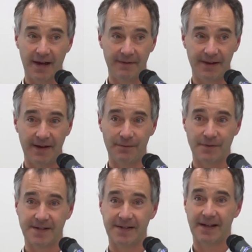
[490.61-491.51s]
have their
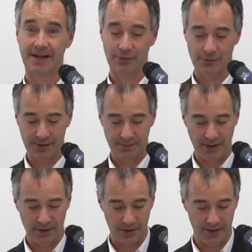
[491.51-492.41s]
voices that can also
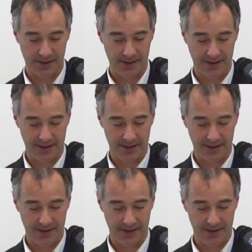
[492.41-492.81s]
be heard.